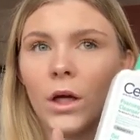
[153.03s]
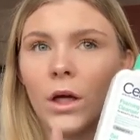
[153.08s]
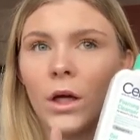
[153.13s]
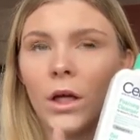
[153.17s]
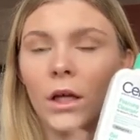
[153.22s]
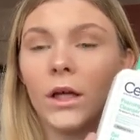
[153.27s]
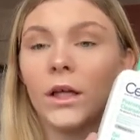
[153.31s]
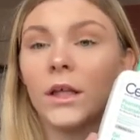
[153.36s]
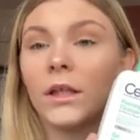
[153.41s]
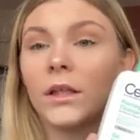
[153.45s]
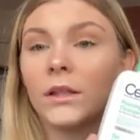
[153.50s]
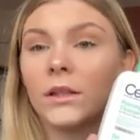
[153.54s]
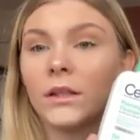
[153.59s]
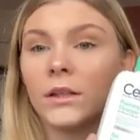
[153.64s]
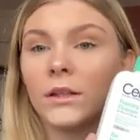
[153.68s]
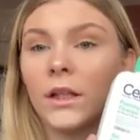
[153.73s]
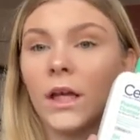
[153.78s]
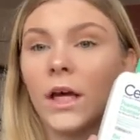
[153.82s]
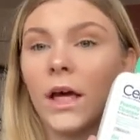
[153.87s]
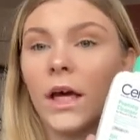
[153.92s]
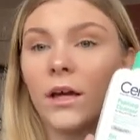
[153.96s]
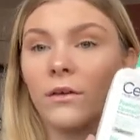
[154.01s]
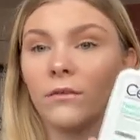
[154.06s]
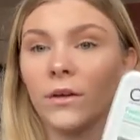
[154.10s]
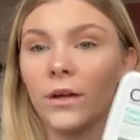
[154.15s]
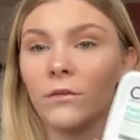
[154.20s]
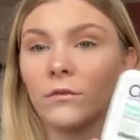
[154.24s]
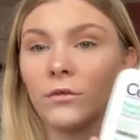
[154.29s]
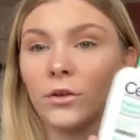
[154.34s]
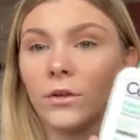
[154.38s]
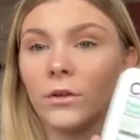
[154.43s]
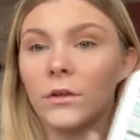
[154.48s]
is a
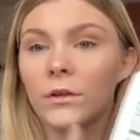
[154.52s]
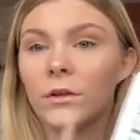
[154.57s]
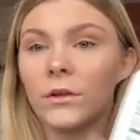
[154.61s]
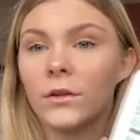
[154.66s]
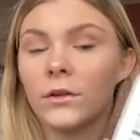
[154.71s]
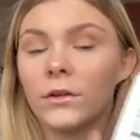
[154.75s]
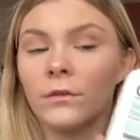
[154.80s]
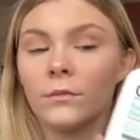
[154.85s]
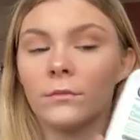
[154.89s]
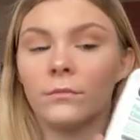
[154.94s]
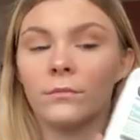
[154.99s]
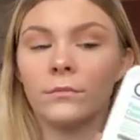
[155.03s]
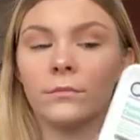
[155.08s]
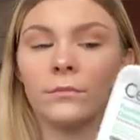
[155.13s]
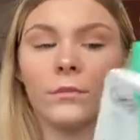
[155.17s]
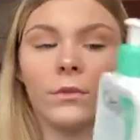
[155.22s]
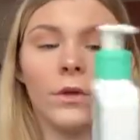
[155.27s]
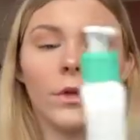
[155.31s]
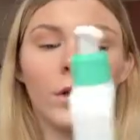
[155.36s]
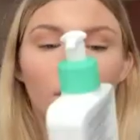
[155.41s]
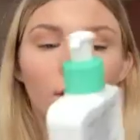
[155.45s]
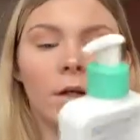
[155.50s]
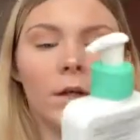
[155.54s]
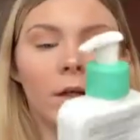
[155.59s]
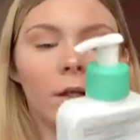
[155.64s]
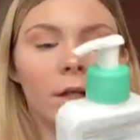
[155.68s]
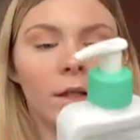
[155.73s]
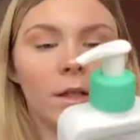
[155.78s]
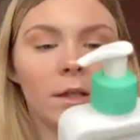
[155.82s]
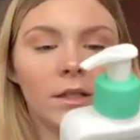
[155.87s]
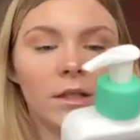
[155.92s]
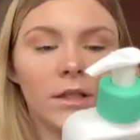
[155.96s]
favourite.
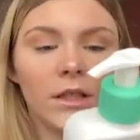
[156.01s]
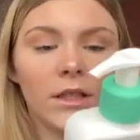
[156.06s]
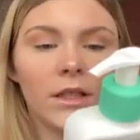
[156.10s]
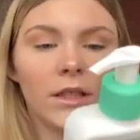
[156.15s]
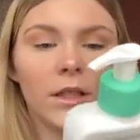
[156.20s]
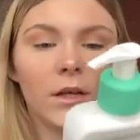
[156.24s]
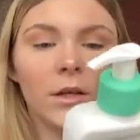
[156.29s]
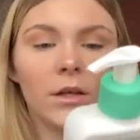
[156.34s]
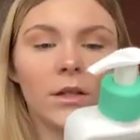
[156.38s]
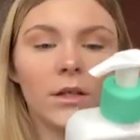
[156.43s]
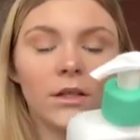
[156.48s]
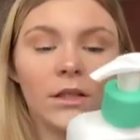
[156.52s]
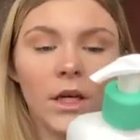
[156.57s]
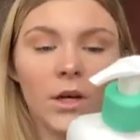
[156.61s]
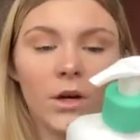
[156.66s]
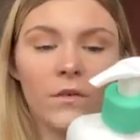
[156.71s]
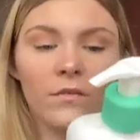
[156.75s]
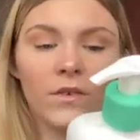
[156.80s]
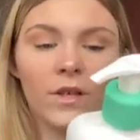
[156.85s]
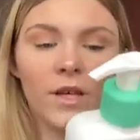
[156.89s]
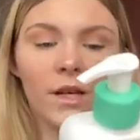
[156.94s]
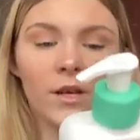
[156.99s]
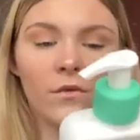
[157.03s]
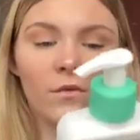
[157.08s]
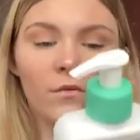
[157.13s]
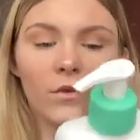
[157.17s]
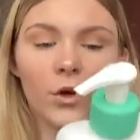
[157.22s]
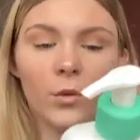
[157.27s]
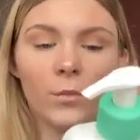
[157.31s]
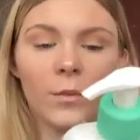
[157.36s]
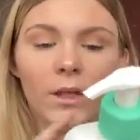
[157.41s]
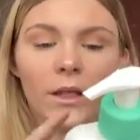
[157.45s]
It's the CeraVe
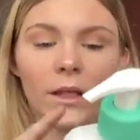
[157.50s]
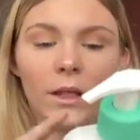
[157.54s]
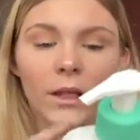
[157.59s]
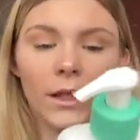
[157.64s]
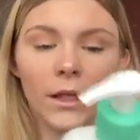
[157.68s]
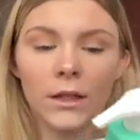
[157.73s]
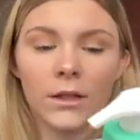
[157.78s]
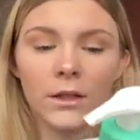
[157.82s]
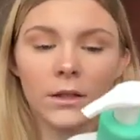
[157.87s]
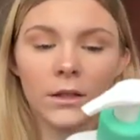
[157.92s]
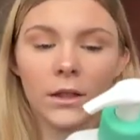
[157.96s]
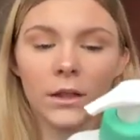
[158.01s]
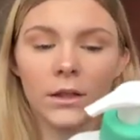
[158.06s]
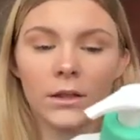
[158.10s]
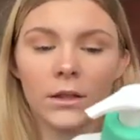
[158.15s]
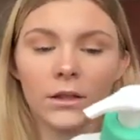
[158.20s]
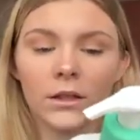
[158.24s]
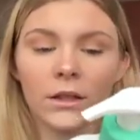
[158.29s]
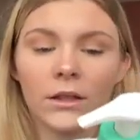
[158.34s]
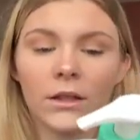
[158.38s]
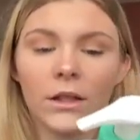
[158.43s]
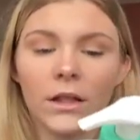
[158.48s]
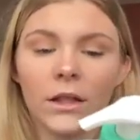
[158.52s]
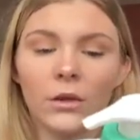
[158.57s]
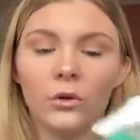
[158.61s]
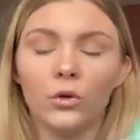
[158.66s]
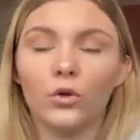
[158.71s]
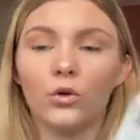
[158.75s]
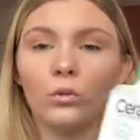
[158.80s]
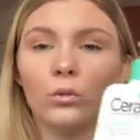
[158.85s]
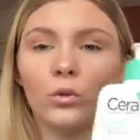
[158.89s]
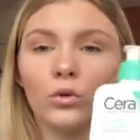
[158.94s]
Foaming Cleanser. This is the
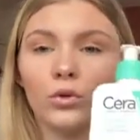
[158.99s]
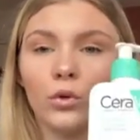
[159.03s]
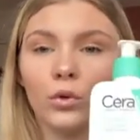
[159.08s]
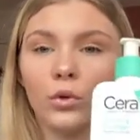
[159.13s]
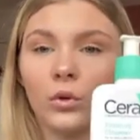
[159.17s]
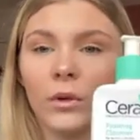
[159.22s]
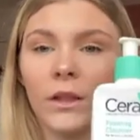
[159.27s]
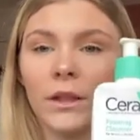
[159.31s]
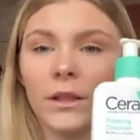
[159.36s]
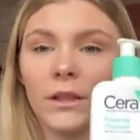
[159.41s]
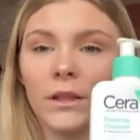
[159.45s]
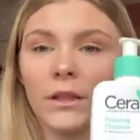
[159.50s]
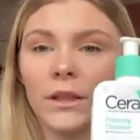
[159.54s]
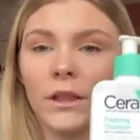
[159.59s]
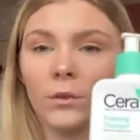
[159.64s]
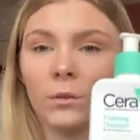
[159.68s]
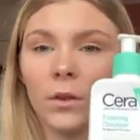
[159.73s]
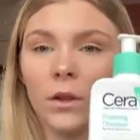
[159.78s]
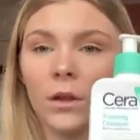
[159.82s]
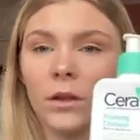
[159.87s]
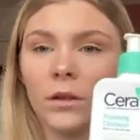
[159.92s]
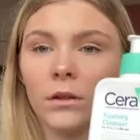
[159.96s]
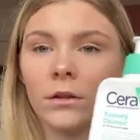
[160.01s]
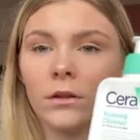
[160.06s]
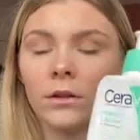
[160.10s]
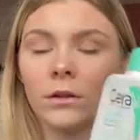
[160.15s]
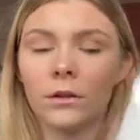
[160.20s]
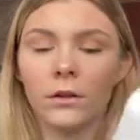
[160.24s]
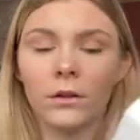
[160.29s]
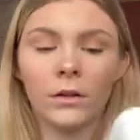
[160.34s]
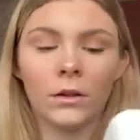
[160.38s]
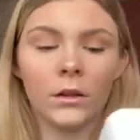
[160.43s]
normal to oily skin one.
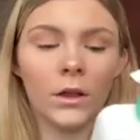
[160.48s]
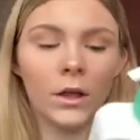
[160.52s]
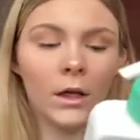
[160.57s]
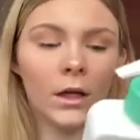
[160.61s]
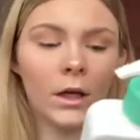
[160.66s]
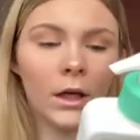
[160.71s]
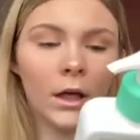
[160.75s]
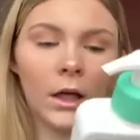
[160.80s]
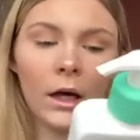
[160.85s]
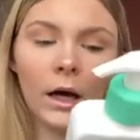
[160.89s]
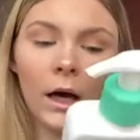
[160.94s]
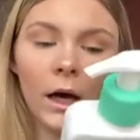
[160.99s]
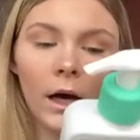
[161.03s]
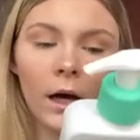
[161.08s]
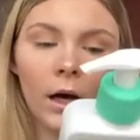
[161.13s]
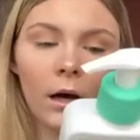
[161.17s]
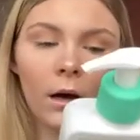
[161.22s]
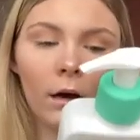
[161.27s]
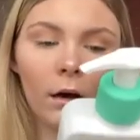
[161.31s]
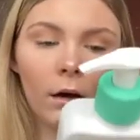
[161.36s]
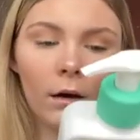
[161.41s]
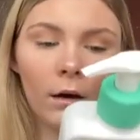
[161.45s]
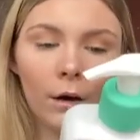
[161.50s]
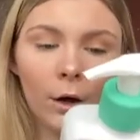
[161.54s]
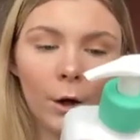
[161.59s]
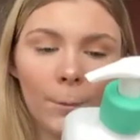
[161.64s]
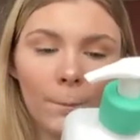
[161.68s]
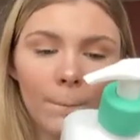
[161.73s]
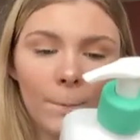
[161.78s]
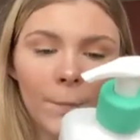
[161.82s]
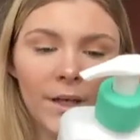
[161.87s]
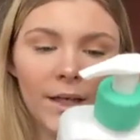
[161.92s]

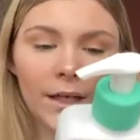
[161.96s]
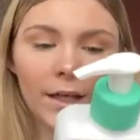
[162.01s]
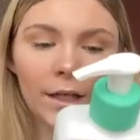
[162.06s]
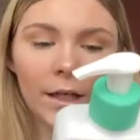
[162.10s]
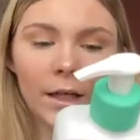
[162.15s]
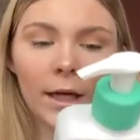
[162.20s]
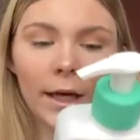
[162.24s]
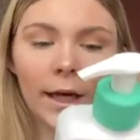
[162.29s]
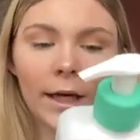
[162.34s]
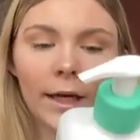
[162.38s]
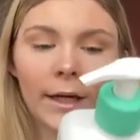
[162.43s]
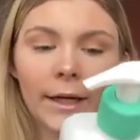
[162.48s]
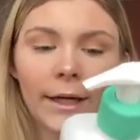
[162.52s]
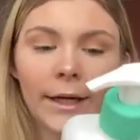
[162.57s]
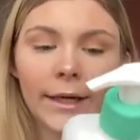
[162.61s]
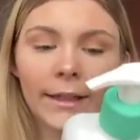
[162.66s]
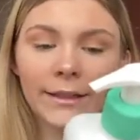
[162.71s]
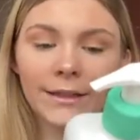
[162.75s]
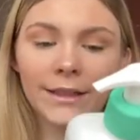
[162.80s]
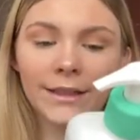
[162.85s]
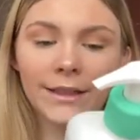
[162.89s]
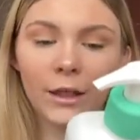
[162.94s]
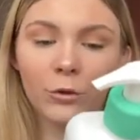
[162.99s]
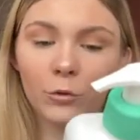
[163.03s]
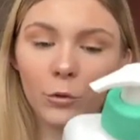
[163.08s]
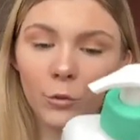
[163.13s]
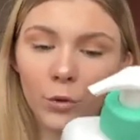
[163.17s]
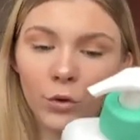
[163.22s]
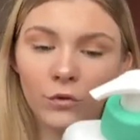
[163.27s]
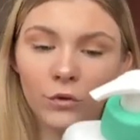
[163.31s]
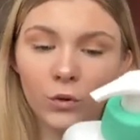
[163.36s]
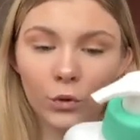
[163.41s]
It cleanses and
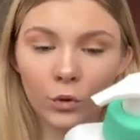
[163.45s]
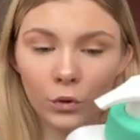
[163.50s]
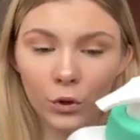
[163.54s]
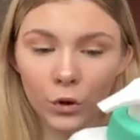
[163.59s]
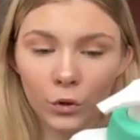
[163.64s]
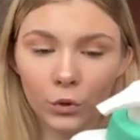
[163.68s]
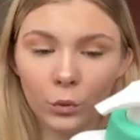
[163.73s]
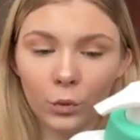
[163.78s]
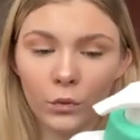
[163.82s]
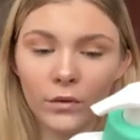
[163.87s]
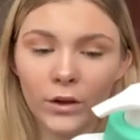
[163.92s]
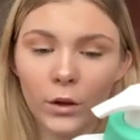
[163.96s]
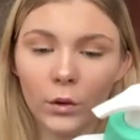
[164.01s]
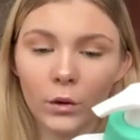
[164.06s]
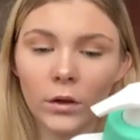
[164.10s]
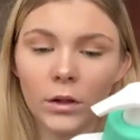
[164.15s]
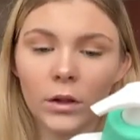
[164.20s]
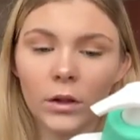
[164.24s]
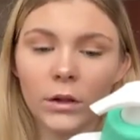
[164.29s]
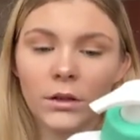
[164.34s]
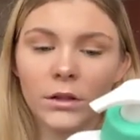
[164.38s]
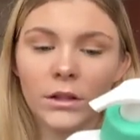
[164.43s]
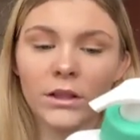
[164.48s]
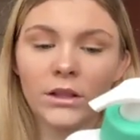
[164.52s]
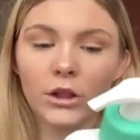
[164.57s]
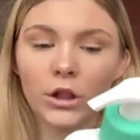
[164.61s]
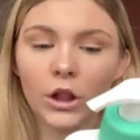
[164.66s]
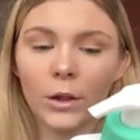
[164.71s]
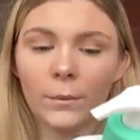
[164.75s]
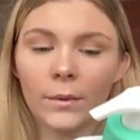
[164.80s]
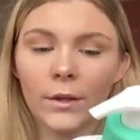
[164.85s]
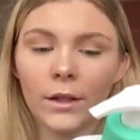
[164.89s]
removes oil without
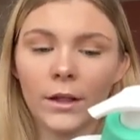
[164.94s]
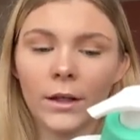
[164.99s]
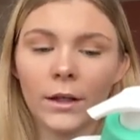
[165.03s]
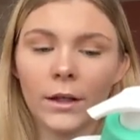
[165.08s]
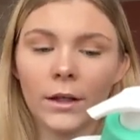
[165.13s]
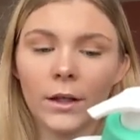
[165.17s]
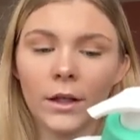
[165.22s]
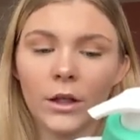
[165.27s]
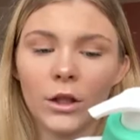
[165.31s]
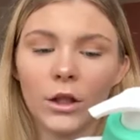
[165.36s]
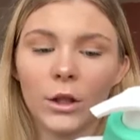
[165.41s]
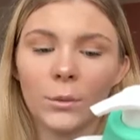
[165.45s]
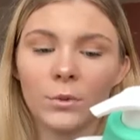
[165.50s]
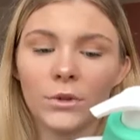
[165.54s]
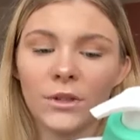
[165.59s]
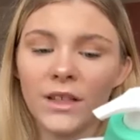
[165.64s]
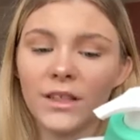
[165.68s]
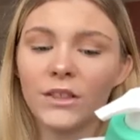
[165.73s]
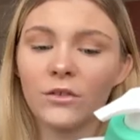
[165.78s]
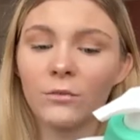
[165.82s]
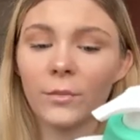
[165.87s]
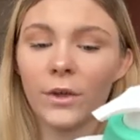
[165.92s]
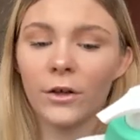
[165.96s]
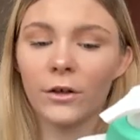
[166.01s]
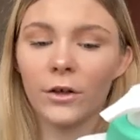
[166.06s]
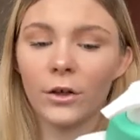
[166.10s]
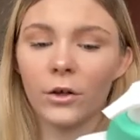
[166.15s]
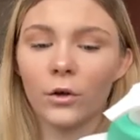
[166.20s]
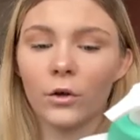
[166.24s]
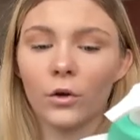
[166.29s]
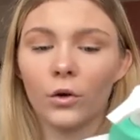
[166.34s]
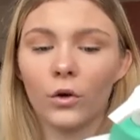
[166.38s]
disturbing the protective barrier
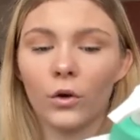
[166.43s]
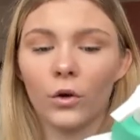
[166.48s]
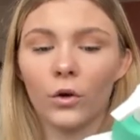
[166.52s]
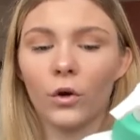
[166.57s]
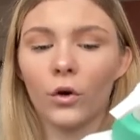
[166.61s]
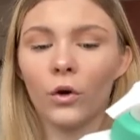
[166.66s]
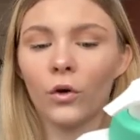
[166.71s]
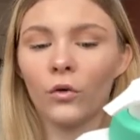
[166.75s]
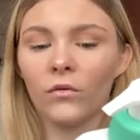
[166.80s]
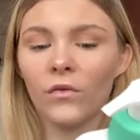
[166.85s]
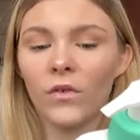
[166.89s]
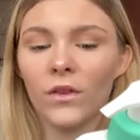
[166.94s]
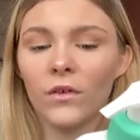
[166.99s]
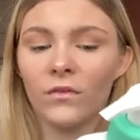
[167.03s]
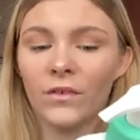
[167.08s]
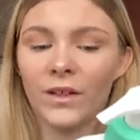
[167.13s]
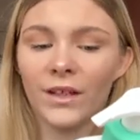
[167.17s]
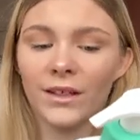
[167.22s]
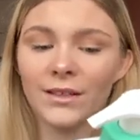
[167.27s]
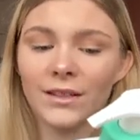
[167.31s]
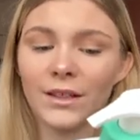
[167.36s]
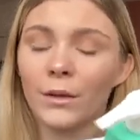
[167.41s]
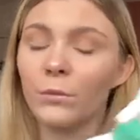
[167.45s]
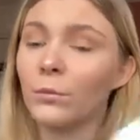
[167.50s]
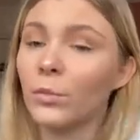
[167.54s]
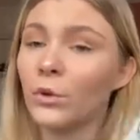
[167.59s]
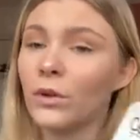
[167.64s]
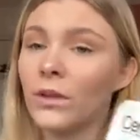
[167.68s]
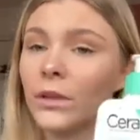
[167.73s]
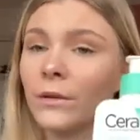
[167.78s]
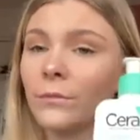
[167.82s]
of the face and body.